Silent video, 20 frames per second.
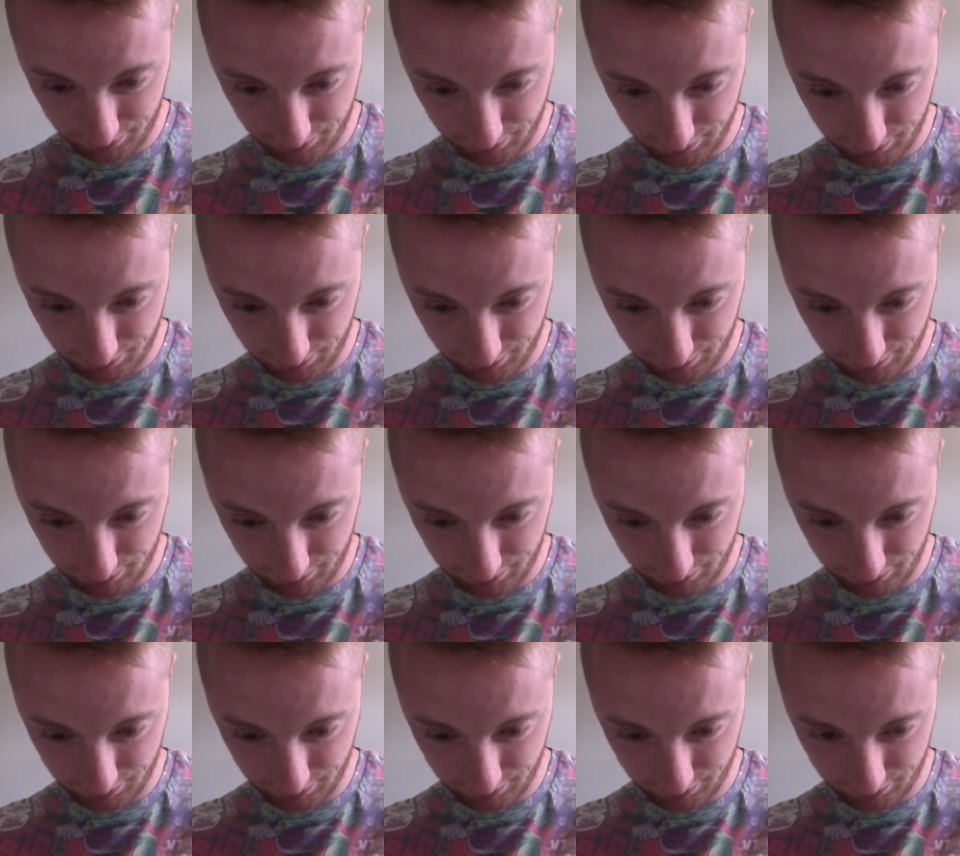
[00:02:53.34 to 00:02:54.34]

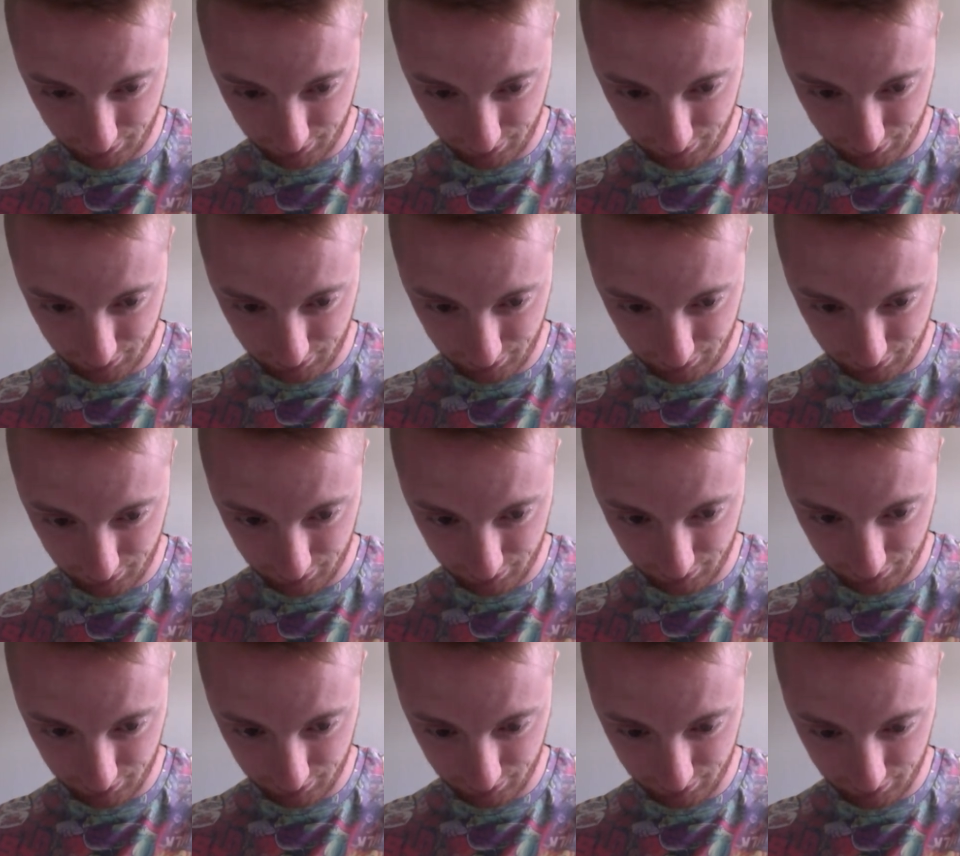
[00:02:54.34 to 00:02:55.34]

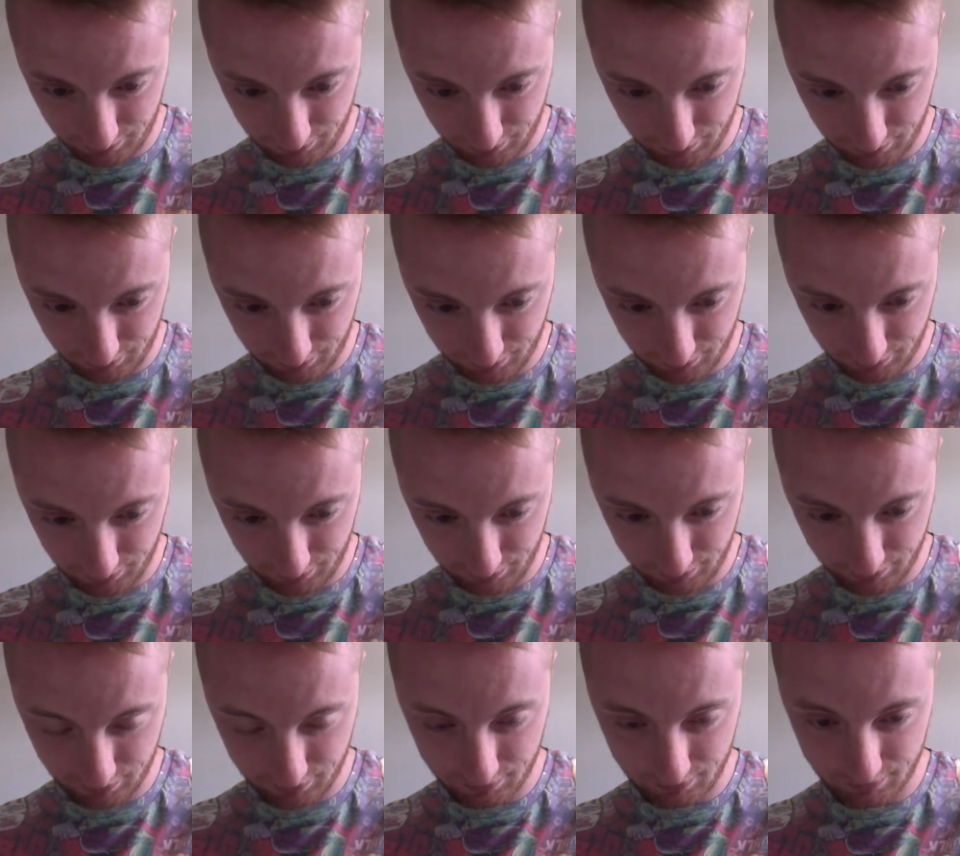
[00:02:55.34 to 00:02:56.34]

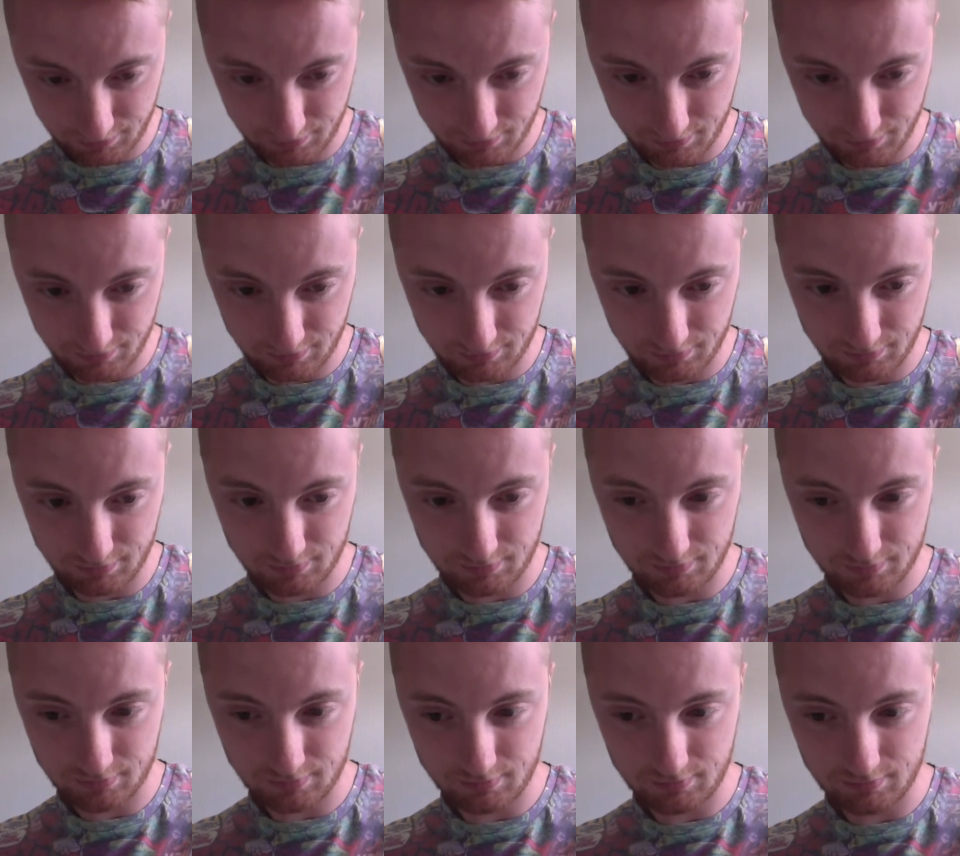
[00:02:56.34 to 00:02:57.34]

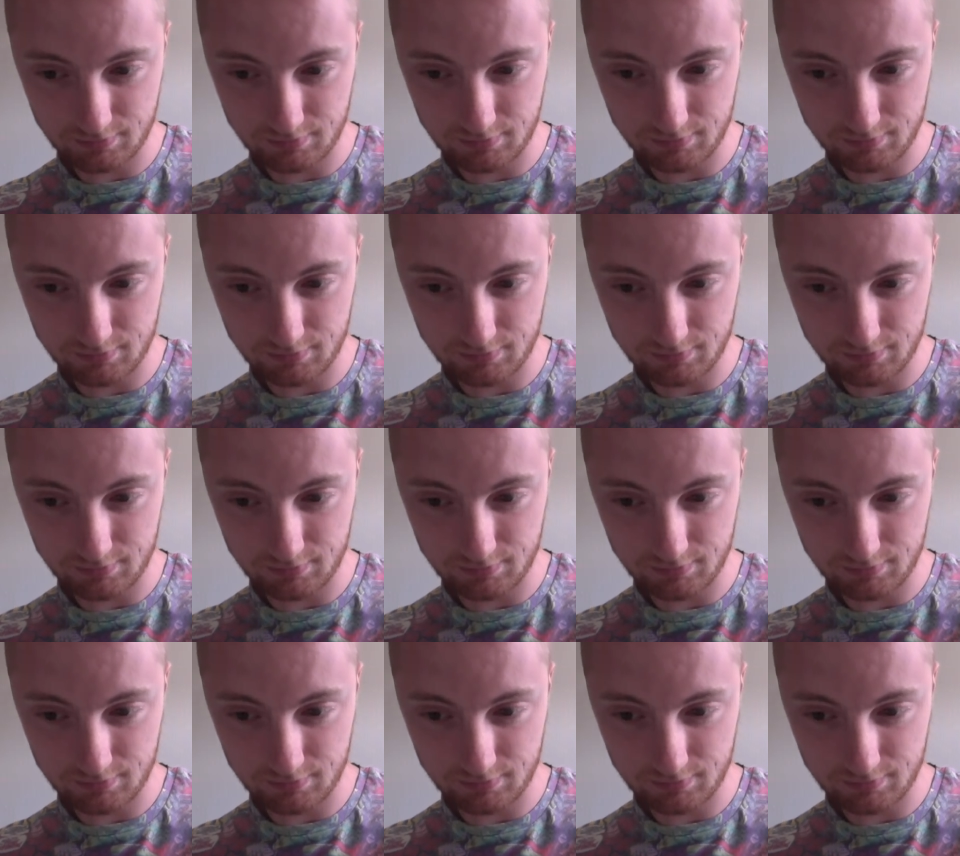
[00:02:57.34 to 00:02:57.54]
Nothing is said.